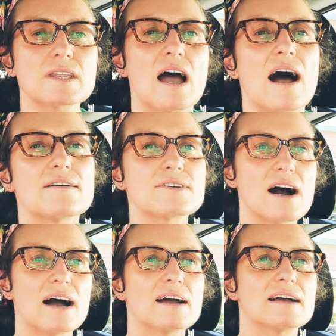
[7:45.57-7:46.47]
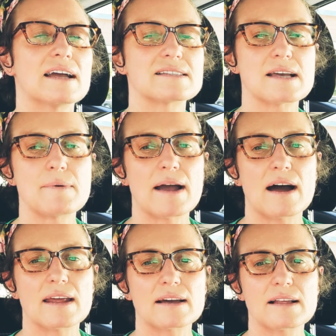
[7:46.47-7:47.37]
I've got
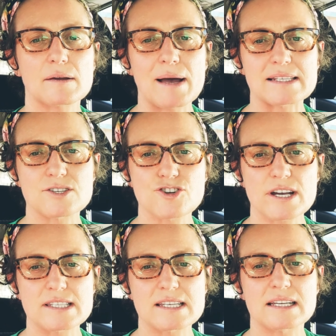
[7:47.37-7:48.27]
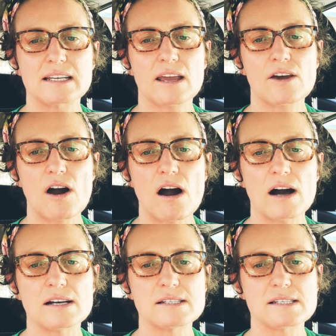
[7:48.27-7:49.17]
antibiotic like bacitracin,
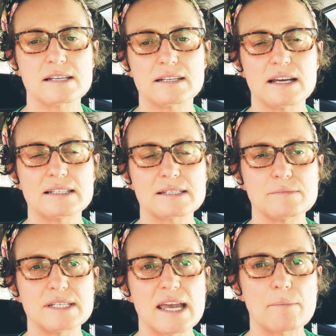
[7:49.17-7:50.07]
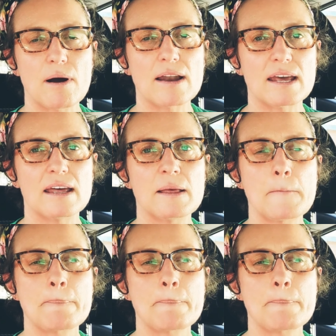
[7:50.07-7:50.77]
gauze, and some tape on it.